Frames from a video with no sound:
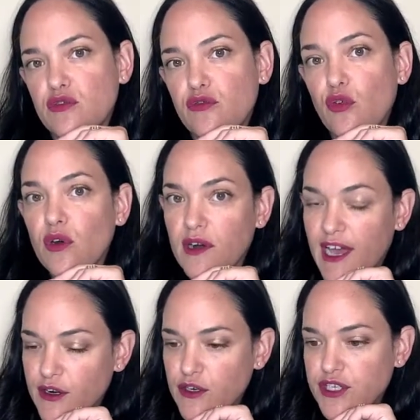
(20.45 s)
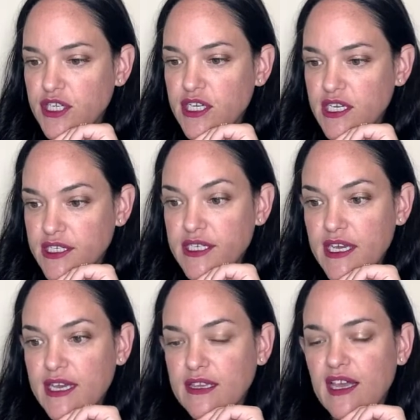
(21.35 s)
for energy
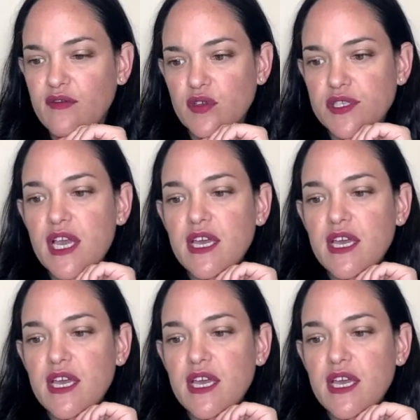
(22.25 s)
intake levels